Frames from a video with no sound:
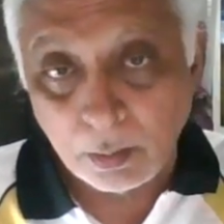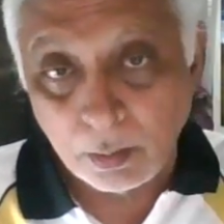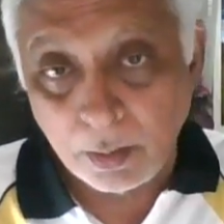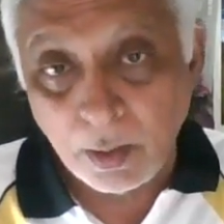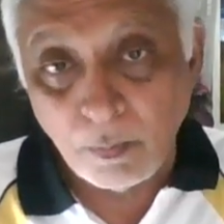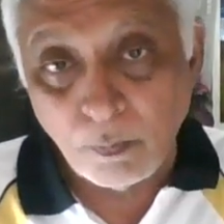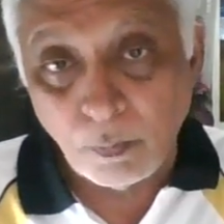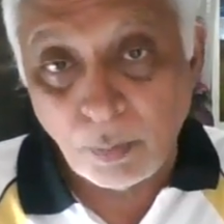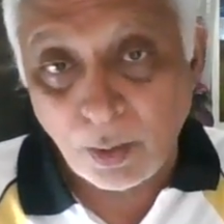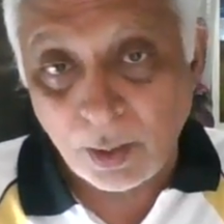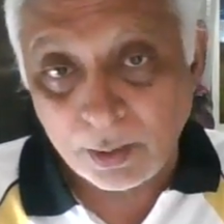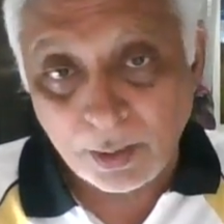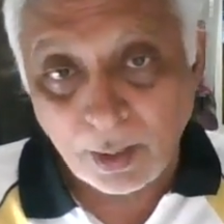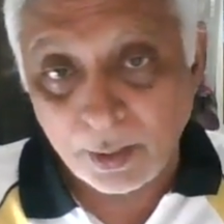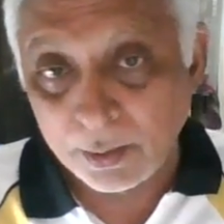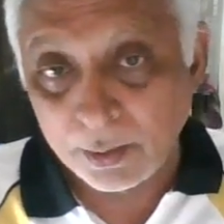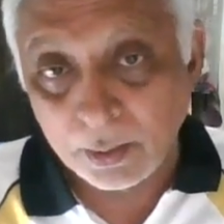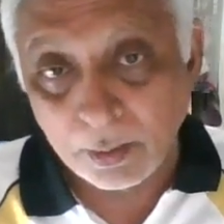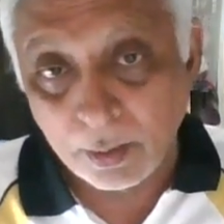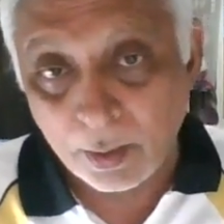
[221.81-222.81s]
team bus
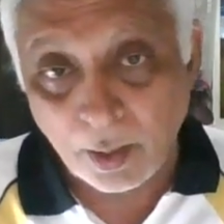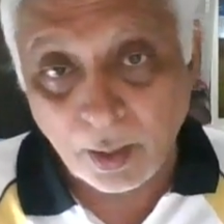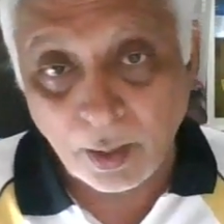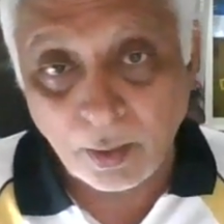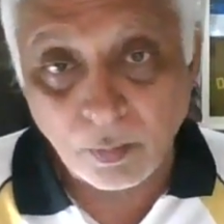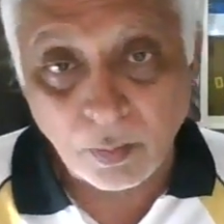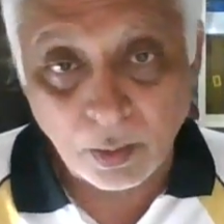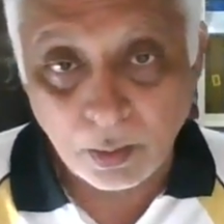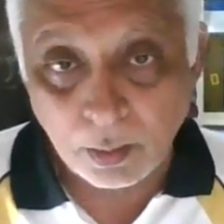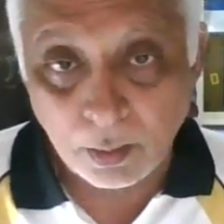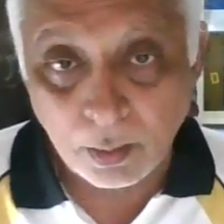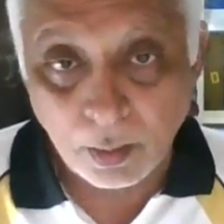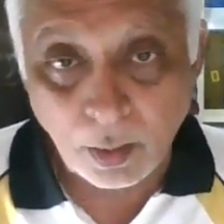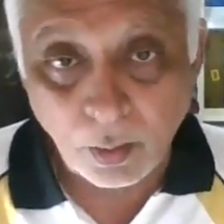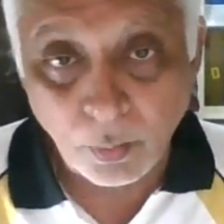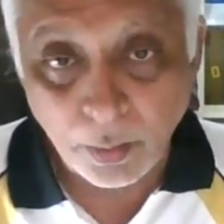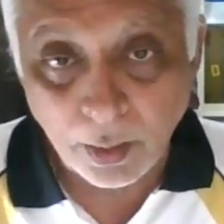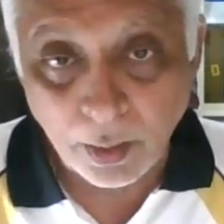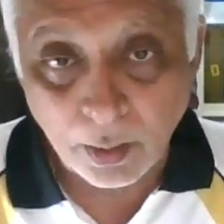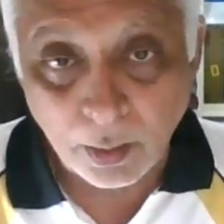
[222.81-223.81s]
hasn't arrived at the
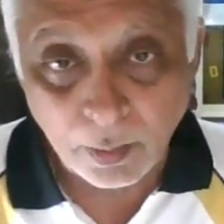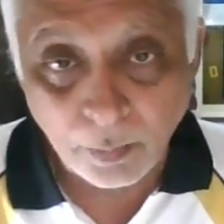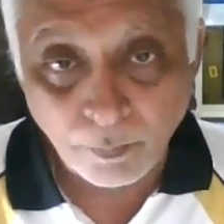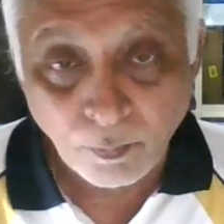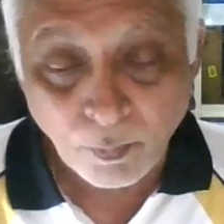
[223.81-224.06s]
ground yet,